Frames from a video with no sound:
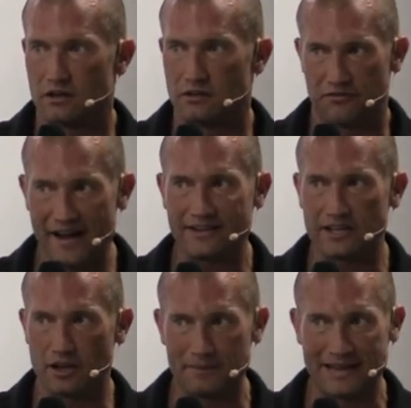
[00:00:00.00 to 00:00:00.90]
the fact
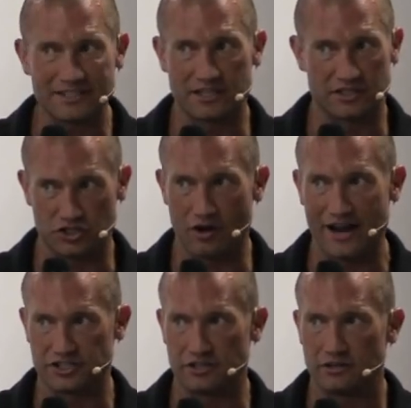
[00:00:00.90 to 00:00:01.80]
that, I mean, that's a
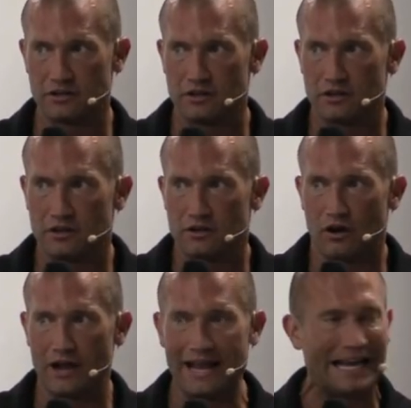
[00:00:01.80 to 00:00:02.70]
distraction, okay?